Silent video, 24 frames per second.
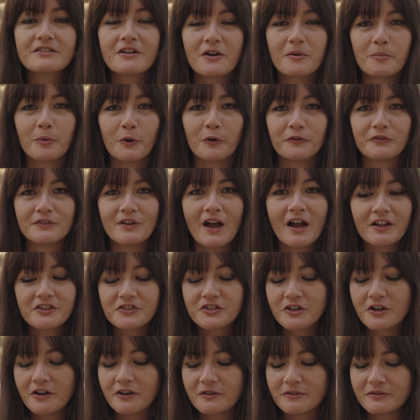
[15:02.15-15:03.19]
are both
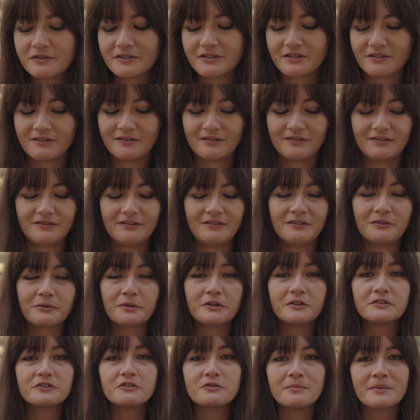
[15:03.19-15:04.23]
nachos. We're
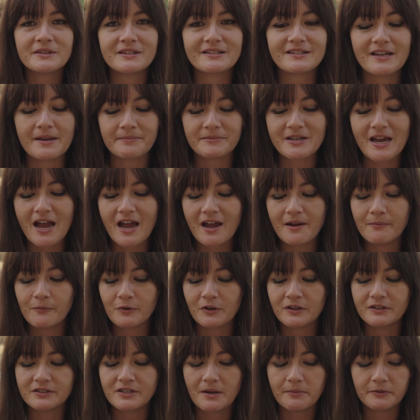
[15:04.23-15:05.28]
gonna do them at the same time. We're
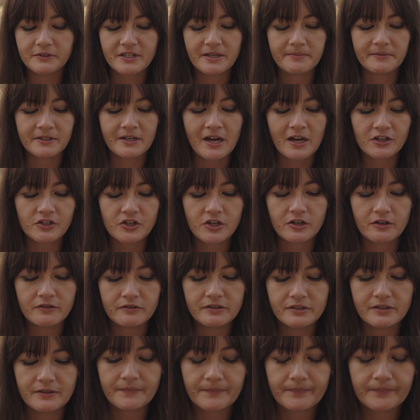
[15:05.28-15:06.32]
gonna double team the
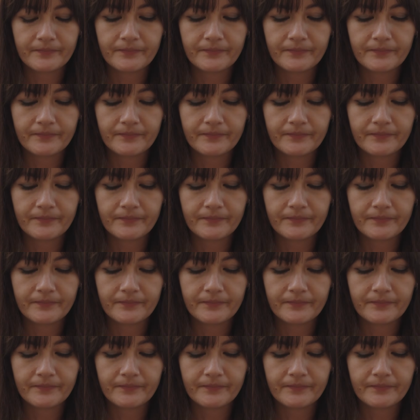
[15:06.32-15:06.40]
nachos.